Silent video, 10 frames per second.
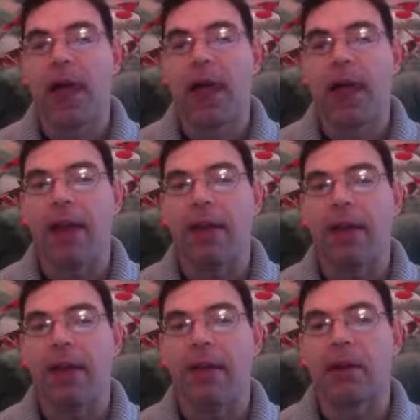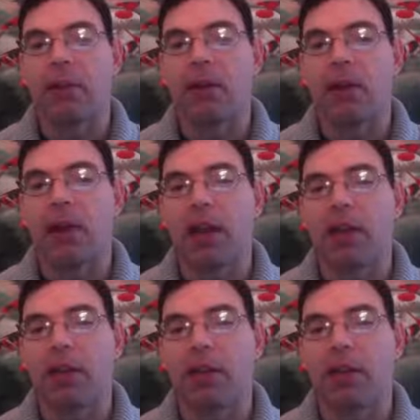and
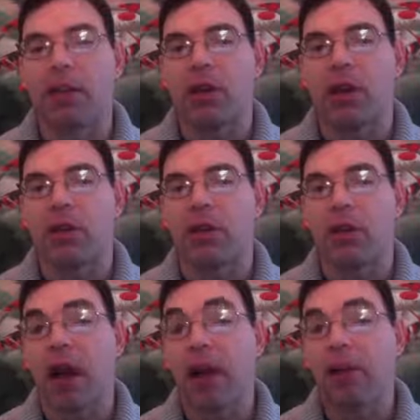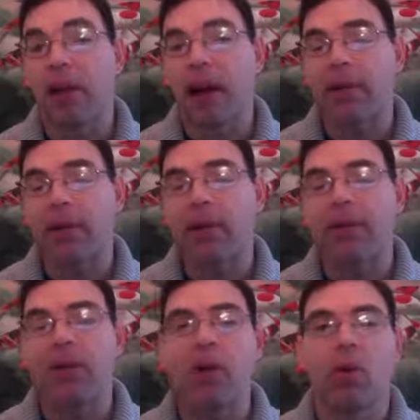communication is either hyperactive
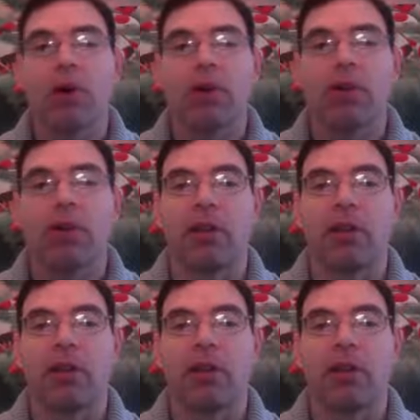or